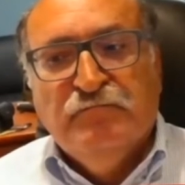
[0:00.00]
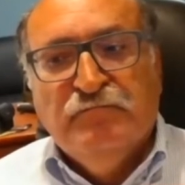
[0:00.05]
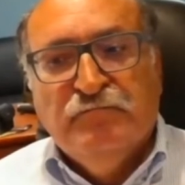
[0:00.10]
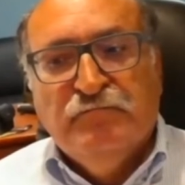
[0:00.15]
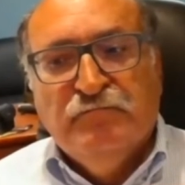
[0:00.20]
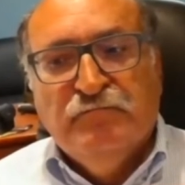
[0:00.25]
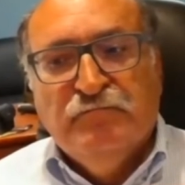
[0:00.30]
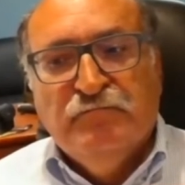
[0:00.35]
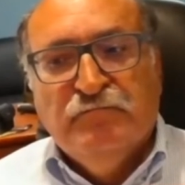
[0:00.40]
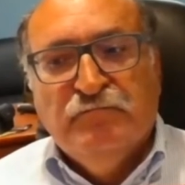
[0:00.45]

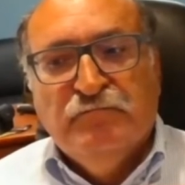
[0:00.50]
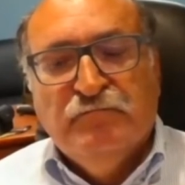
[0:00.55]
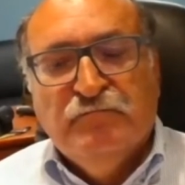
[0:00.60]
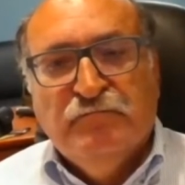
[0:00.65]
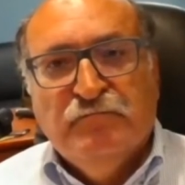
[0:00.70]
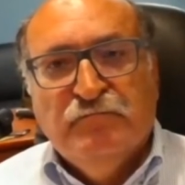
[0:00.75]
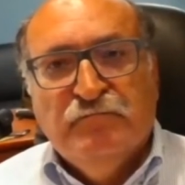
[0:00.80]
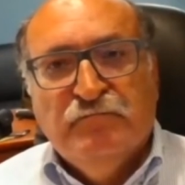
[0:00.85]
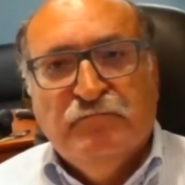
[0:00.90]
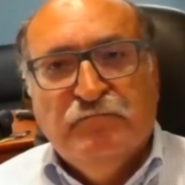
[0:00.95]

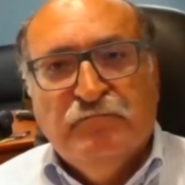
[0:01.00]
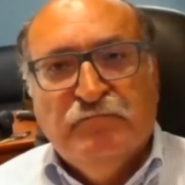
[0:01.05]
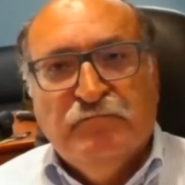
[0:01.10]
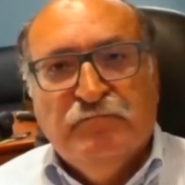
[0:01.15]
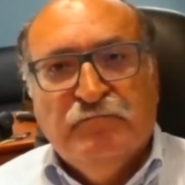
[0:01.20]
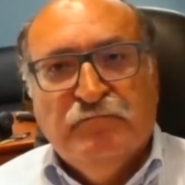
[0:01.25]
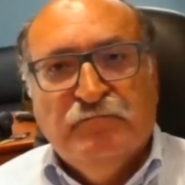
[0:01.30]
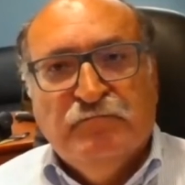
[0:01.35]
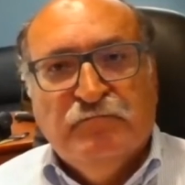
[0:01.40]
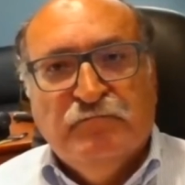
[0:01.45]

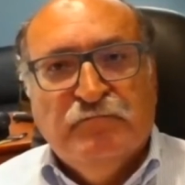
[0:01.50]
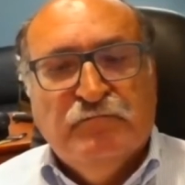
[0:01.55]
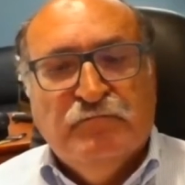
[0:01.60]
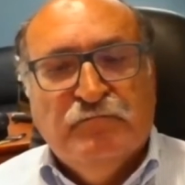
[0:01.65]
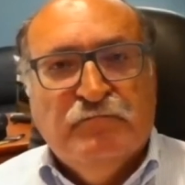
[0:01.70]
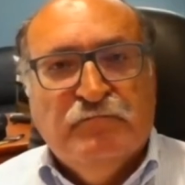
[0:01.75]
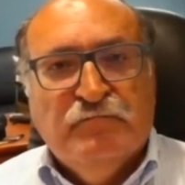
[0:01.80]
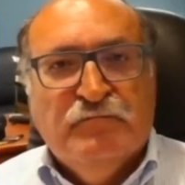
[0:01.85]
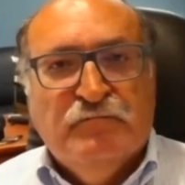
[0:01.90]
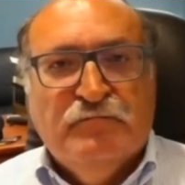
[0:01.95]

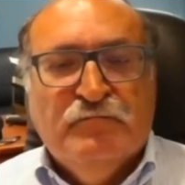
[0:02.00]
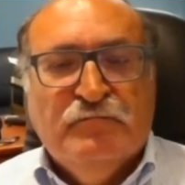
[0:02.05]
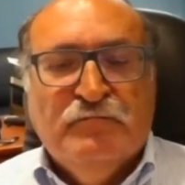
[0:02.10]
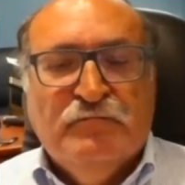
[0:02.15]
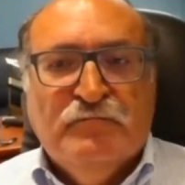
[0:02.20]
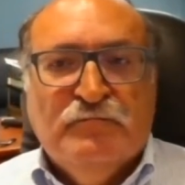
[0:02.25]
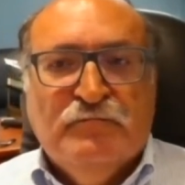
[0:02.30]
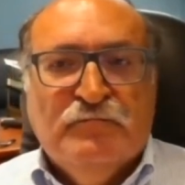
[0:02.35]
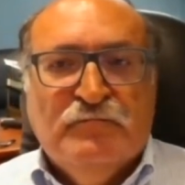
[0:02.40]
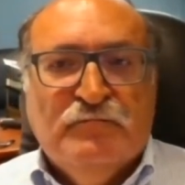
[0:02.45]

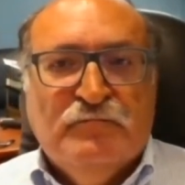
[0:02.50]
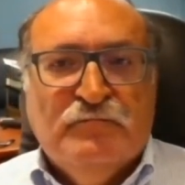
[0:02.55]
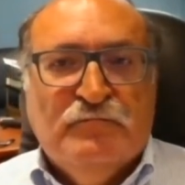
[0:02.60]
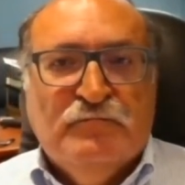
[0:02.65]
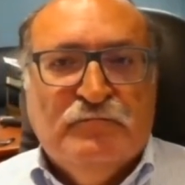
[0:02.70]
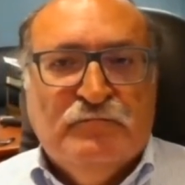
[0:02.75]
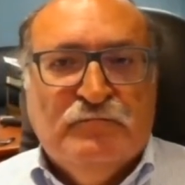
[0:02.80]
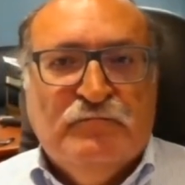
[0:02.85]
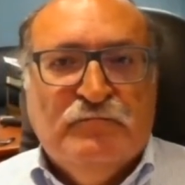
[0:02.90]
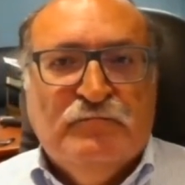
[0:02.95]

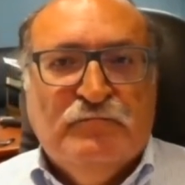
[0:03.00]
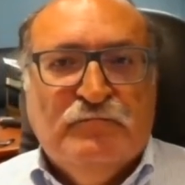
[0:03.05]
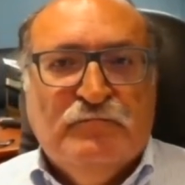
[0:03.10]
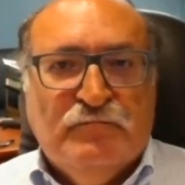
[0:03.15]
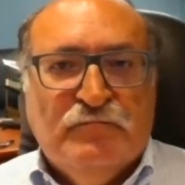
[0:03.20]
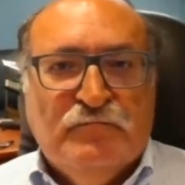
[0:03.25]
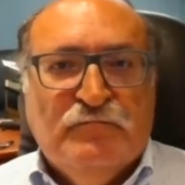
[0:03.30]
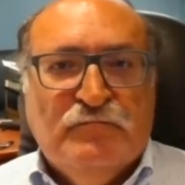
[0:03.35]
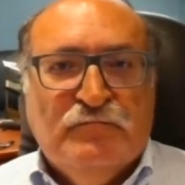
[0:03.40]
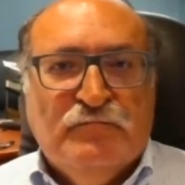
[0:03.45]

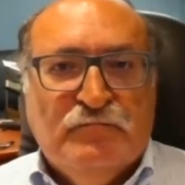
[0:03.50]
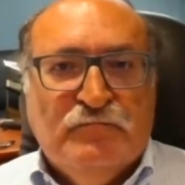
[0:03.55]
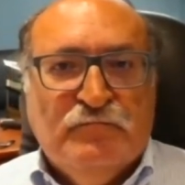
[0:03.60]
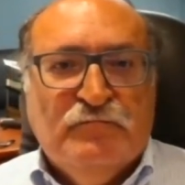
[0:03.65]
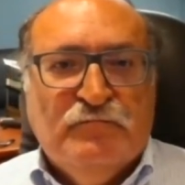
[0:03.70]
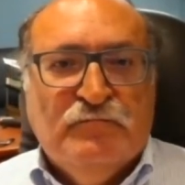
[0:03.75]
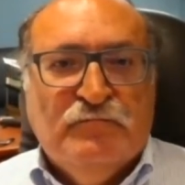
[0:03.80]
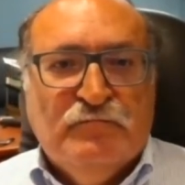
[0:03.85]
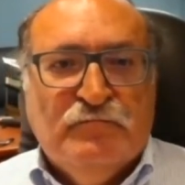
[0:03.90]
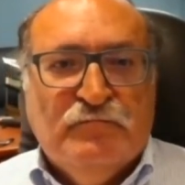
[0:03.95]

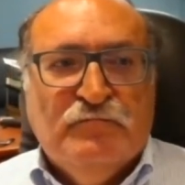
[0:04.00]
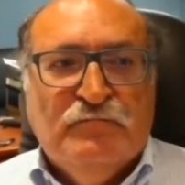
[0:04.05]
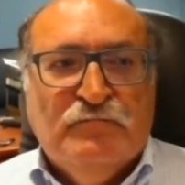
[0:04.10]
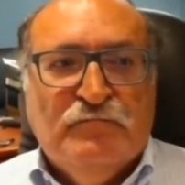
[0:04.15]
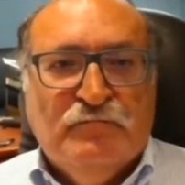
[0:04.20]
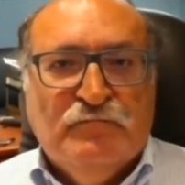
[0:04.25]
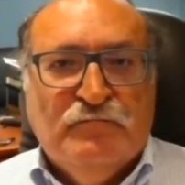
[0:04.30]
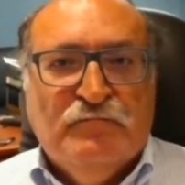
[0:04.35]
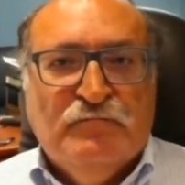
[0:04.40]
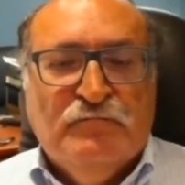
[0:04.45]

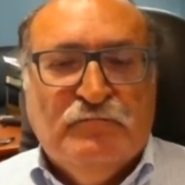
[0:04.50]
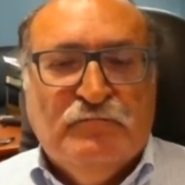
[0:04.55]
(not speaking)